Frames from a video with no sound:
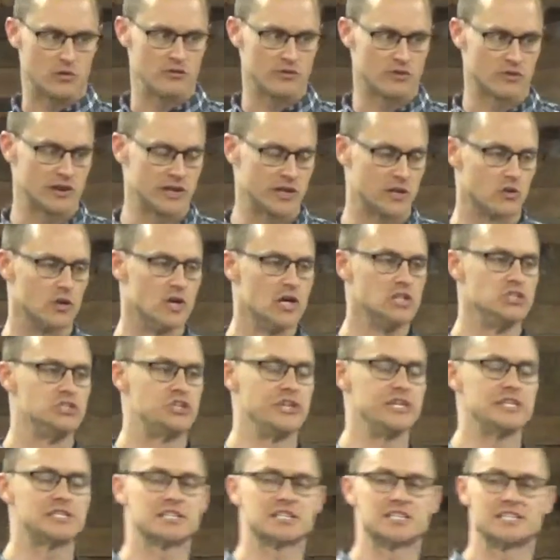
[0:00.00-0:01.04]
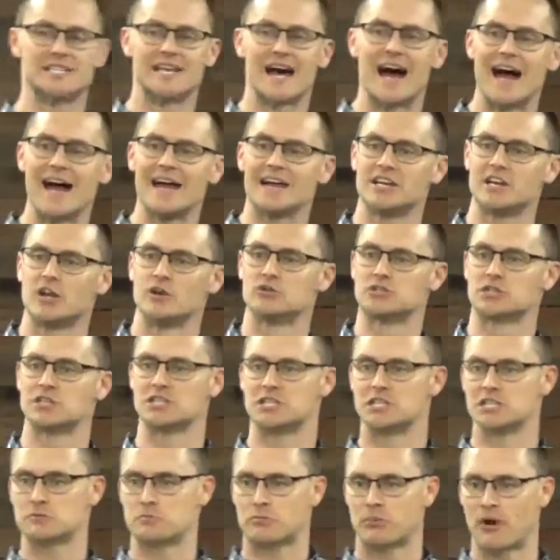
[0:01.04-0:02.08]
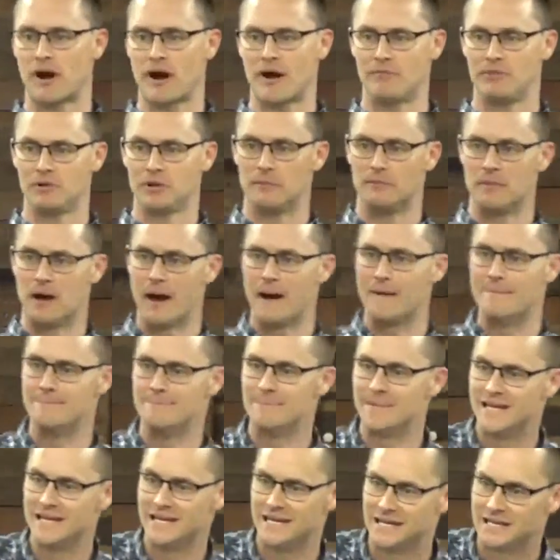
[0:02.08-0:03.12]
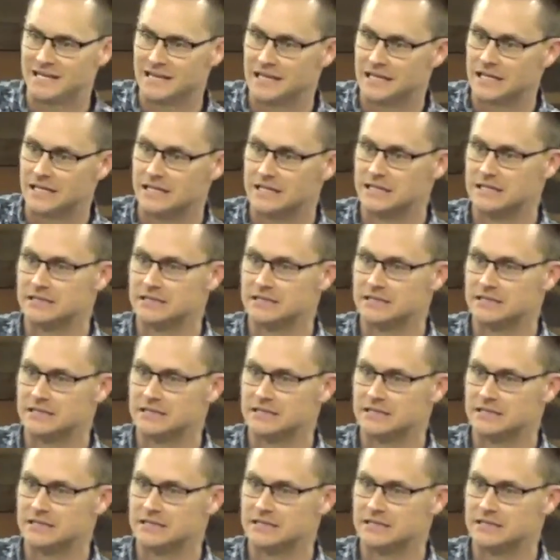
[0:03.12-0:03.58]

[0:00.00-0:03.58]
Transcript: joven rico. Jesus diagnoses his problem immediately.